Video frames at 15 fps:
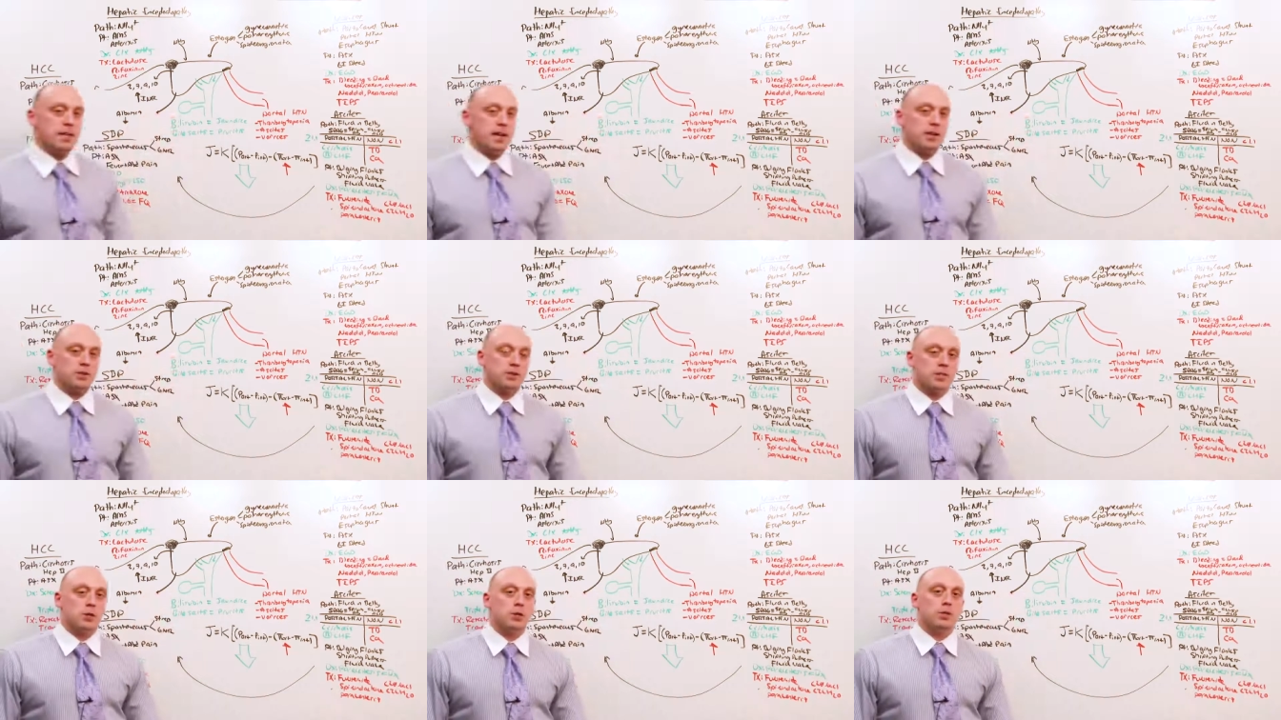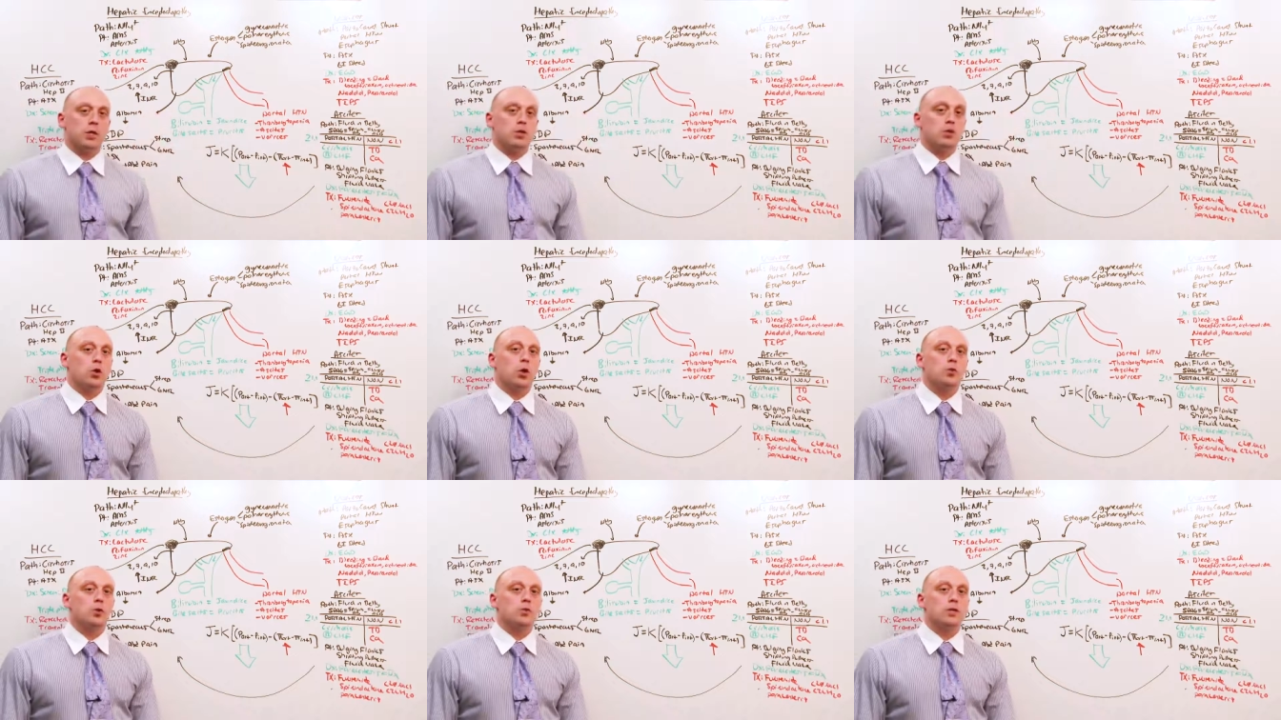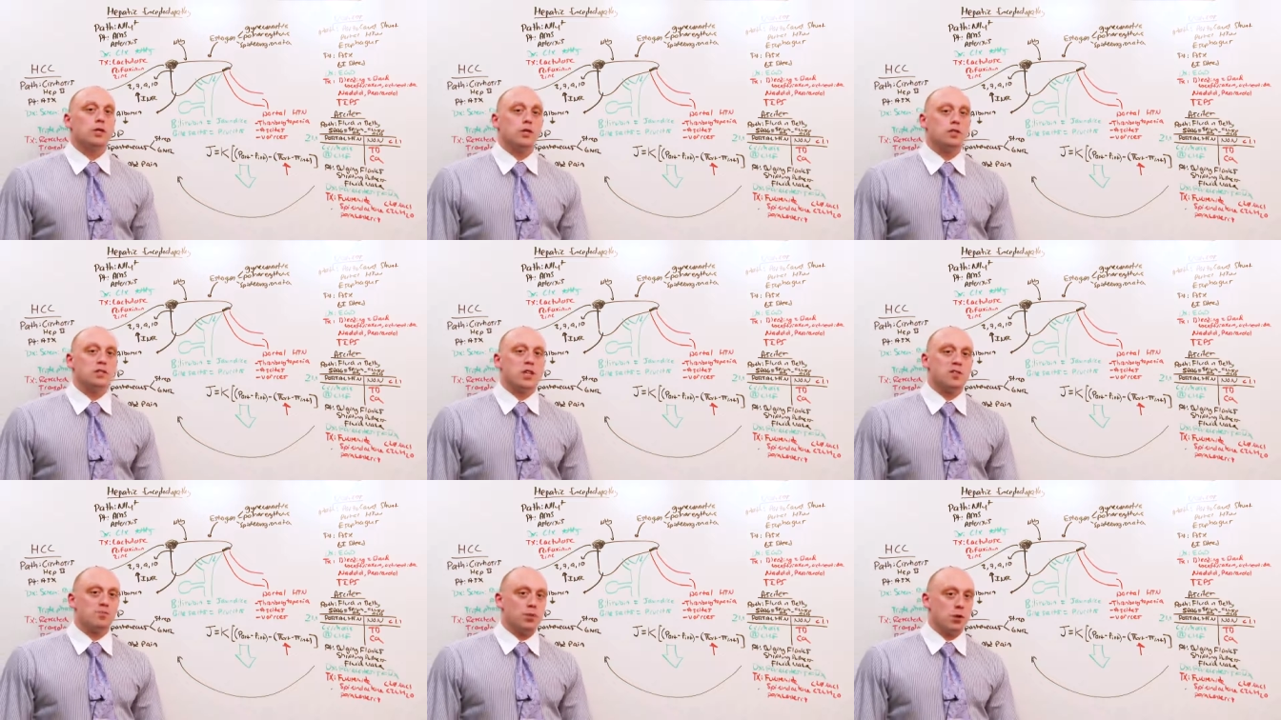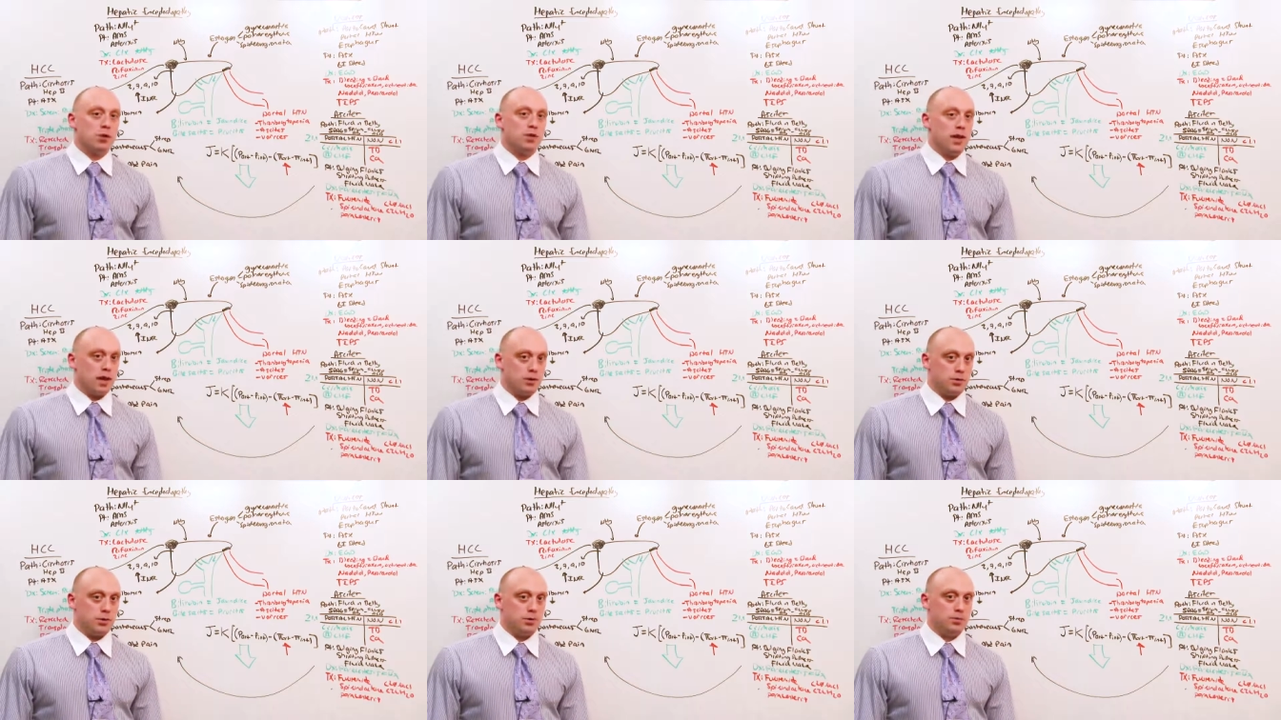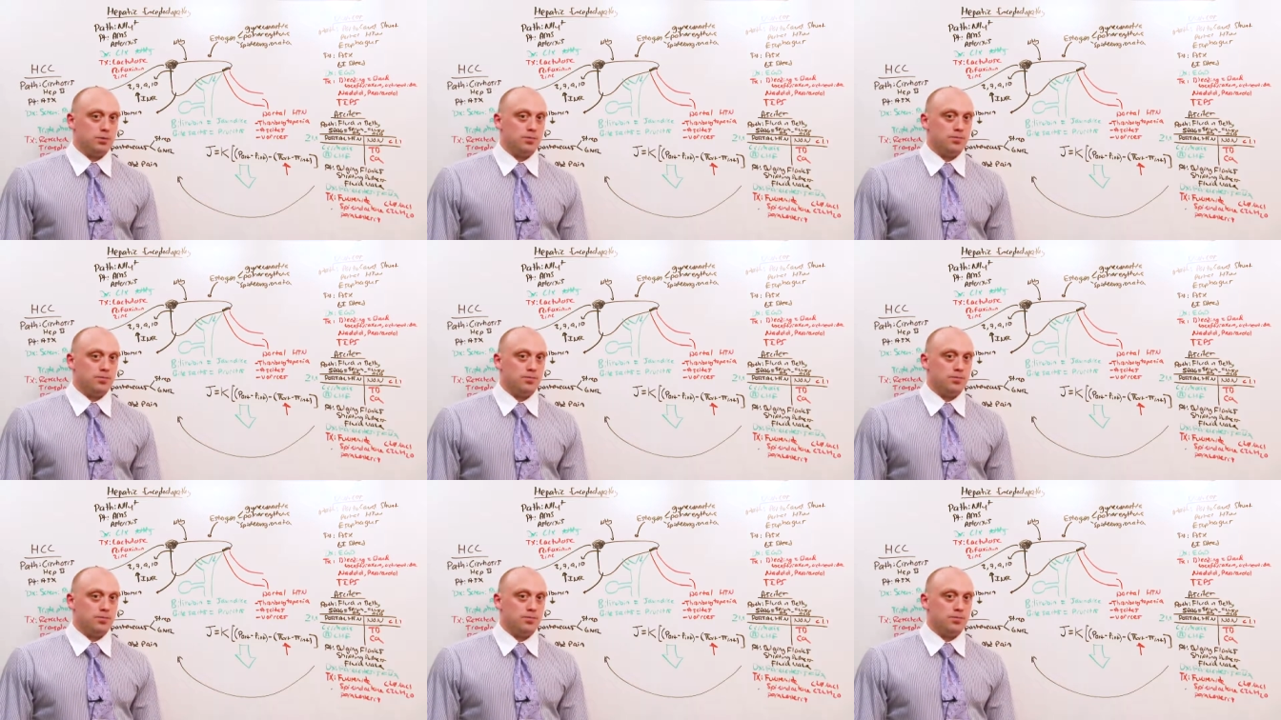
and ALT will be normal because they've burned out.